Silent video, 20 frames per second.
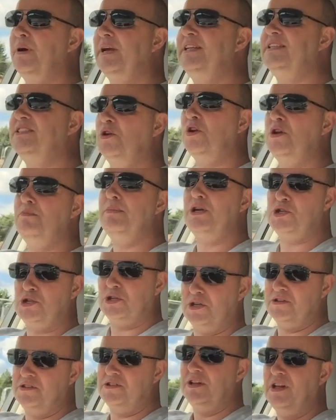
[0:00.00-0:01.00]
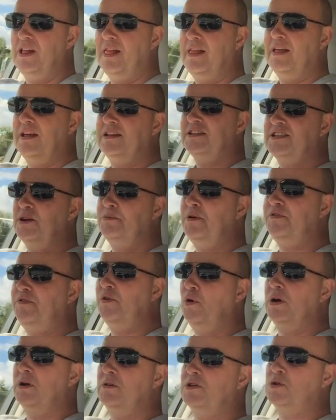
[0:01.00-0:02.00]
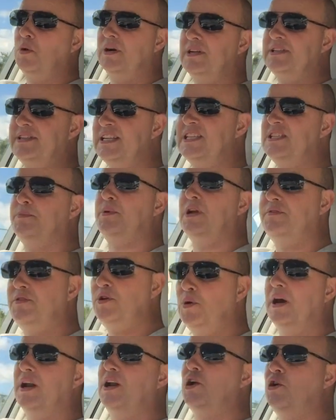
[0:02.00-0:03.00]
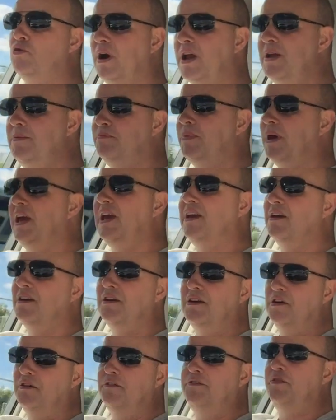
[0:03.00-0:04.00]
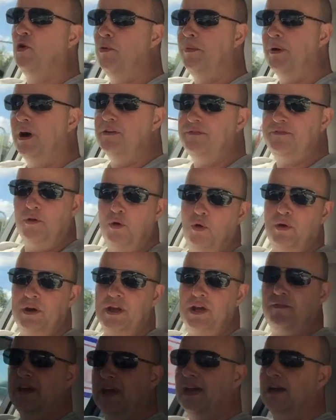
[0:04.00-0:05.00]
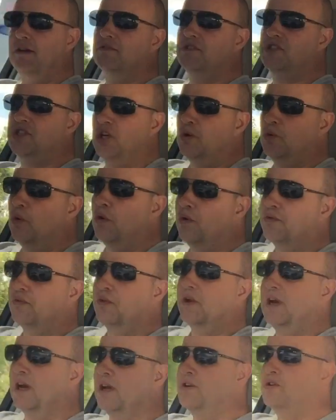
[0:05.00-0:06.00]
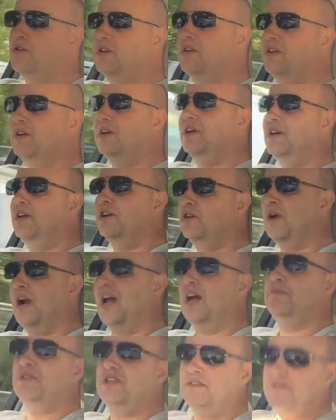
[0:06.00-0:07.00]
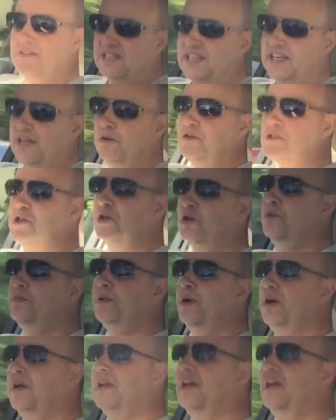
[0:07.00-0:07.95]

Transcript: based on emissions. So before it was quite sensible. If you had a great big 4x4 giving out 200 or 300 grams of CO2 per